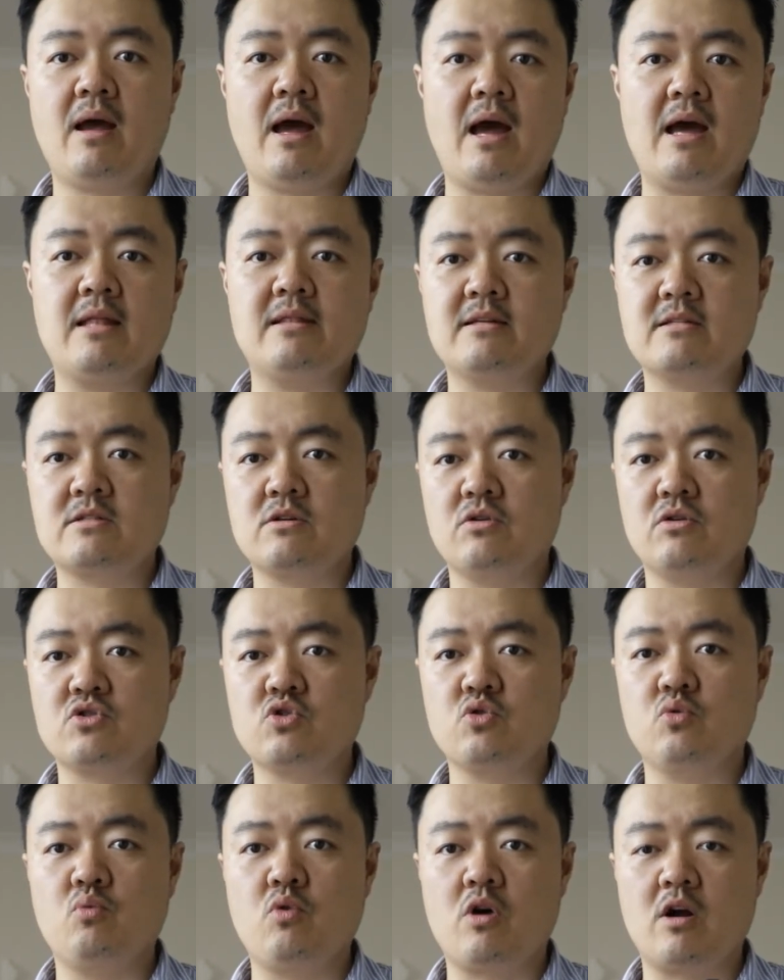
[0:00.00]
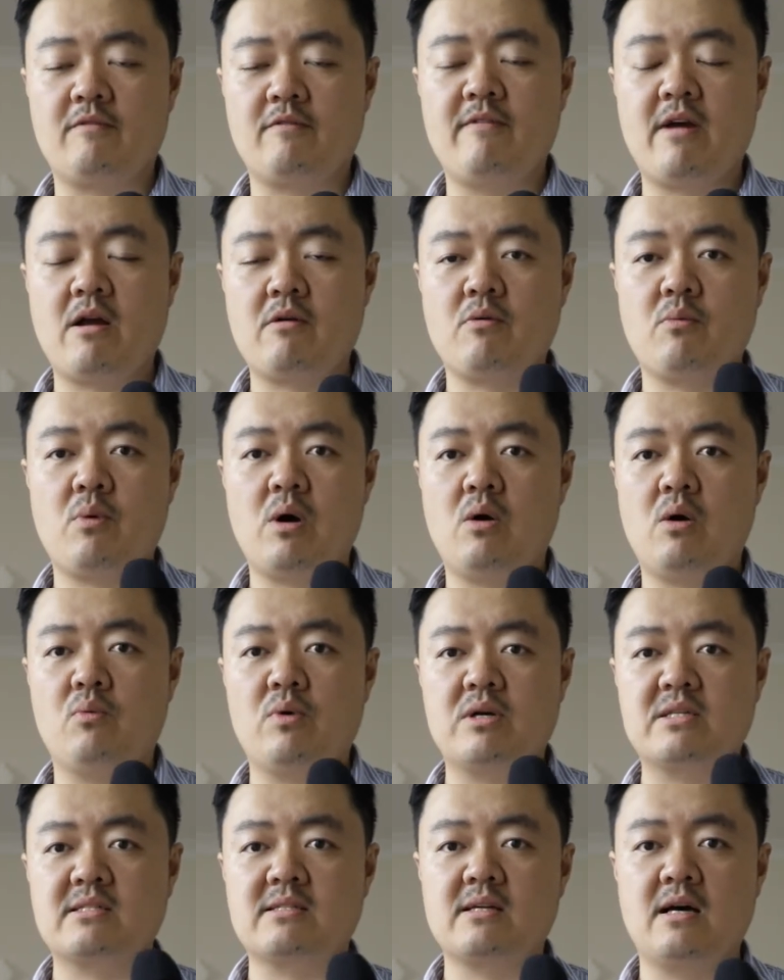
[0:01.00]
And it's also worked very well
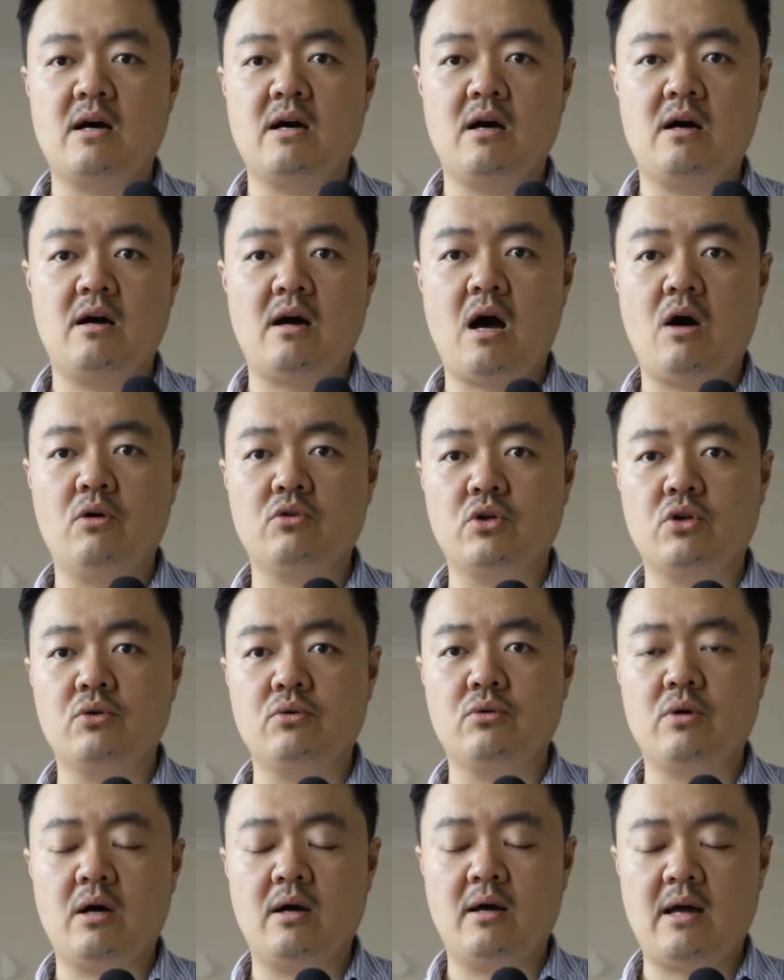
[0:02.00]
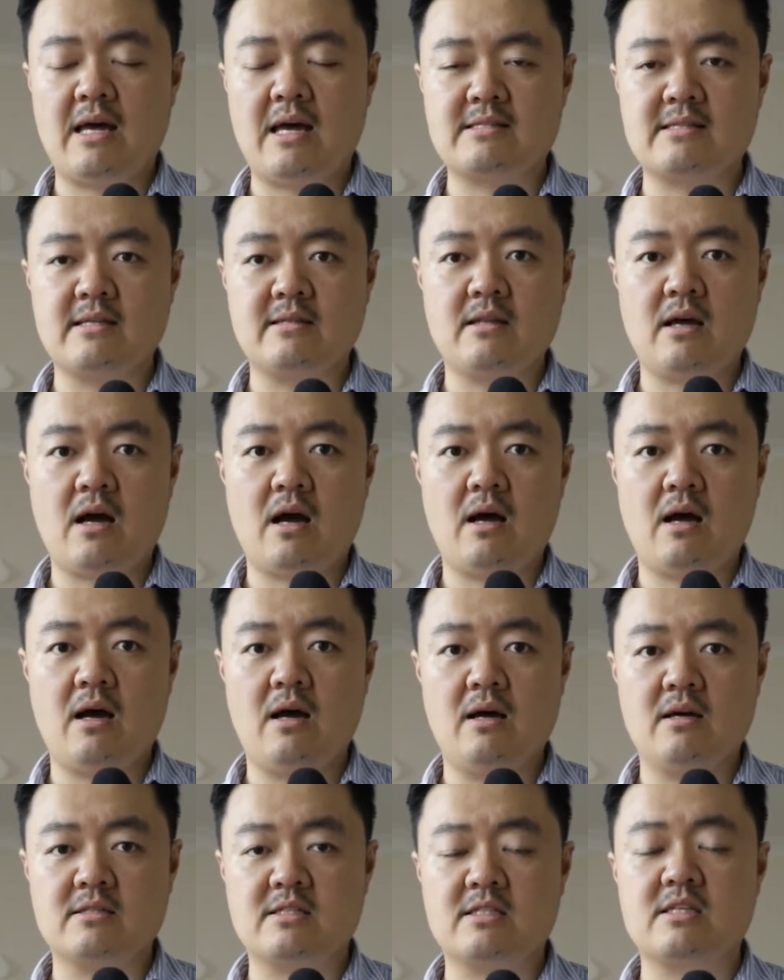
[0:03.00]
with uh, audio uh, as a
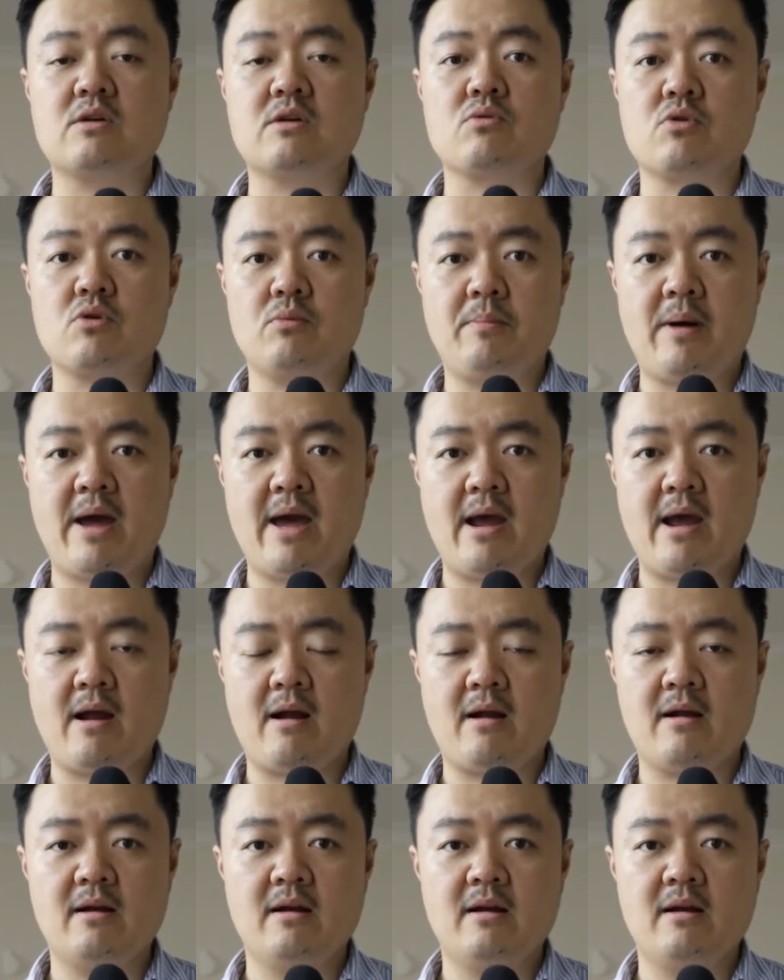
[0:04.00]
uh, stereo pair.